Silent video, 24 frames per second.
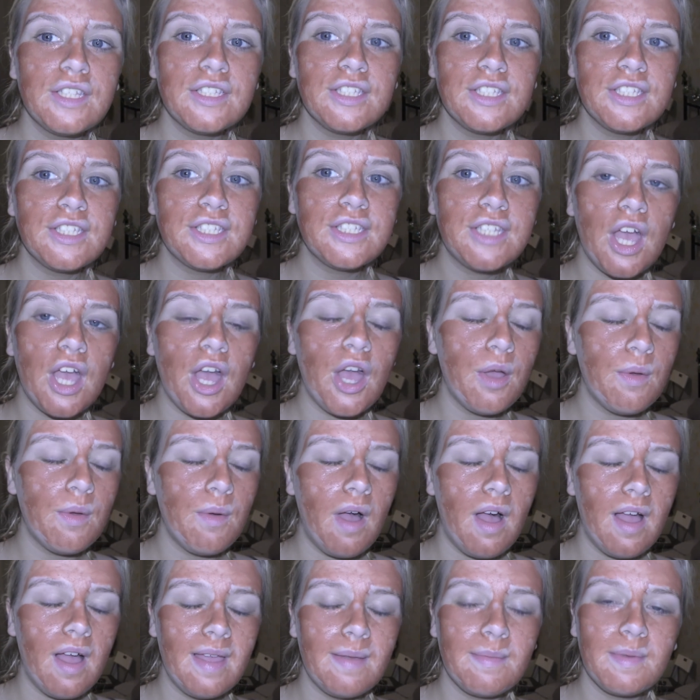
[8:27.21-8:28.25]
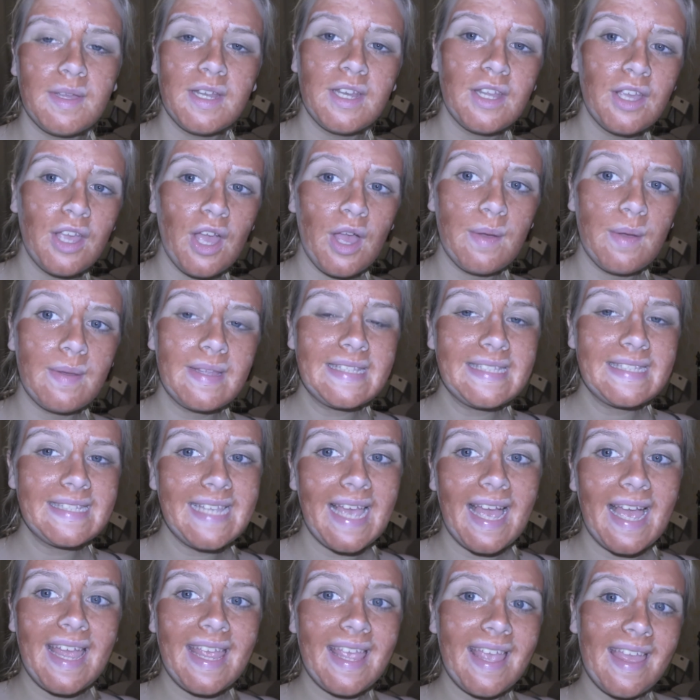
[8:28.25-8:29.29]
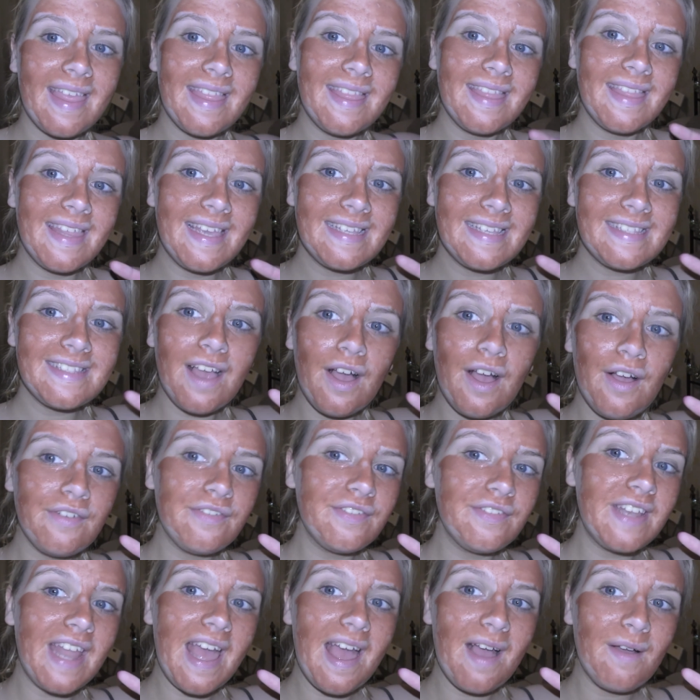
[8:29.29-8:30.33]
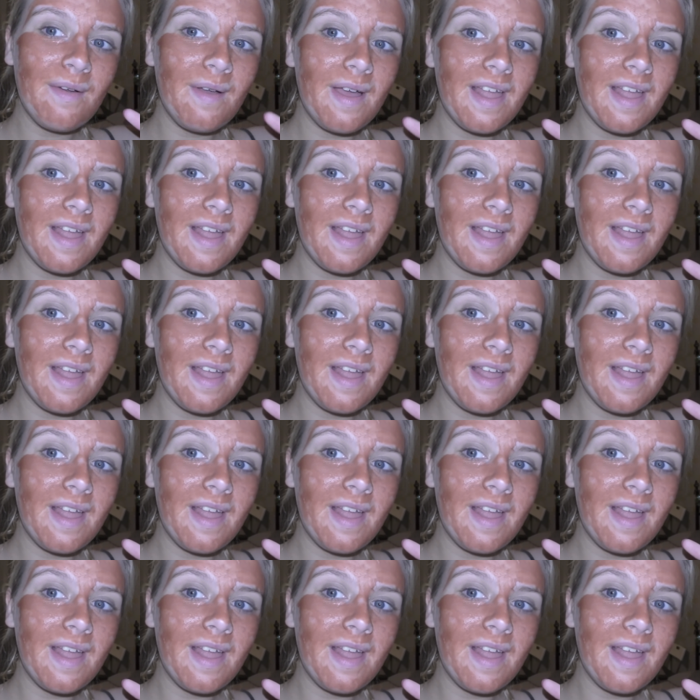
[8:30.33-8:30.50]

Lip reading: So I am gonna go and take this off now,